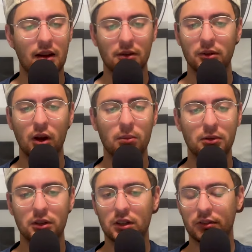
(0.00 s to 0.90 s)
Hondo
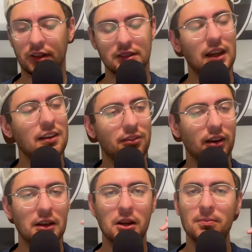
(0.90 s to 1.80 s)
Carpenter, Vic
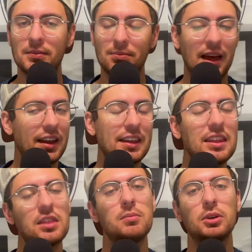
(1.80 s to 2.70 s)
Taffer. I'm
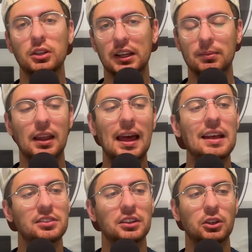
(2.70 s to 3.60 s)
not in the building. I'm
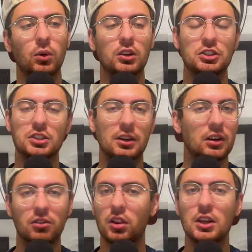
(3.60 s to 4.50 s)
not asking the questions.
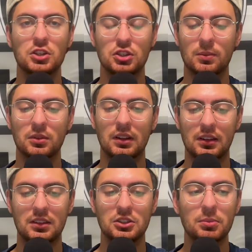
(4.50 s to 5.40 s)
I don't have relationships
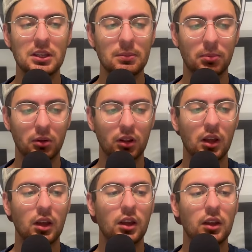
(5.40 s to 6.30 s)
with any of these
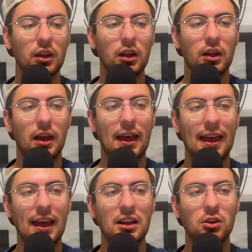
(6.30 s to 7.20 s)
people.
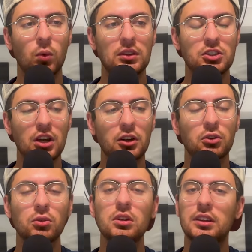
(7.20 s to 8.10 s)
And when the
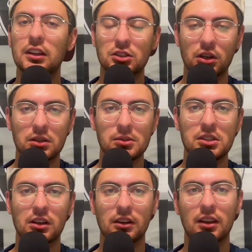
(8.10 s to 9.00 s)
John Gruden thing started to
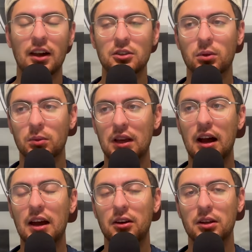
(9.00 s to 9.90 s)
materialize when
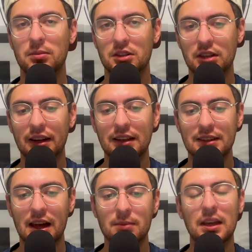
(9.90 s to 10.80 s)
we hired him the
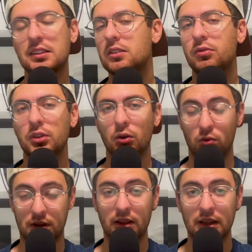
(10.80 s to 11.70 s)
second time, that didn't
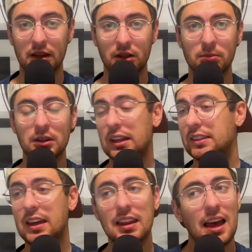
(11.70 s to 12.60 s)
feel real either, but
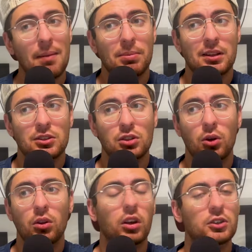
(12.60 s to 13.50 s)
then that happened.
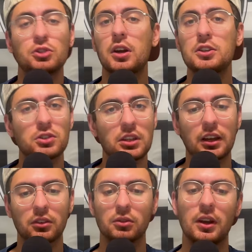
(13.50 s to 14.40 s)
So look, stranger
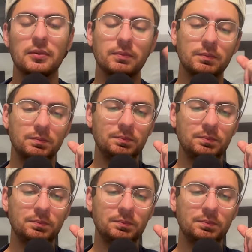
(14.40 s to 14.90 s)
things, right?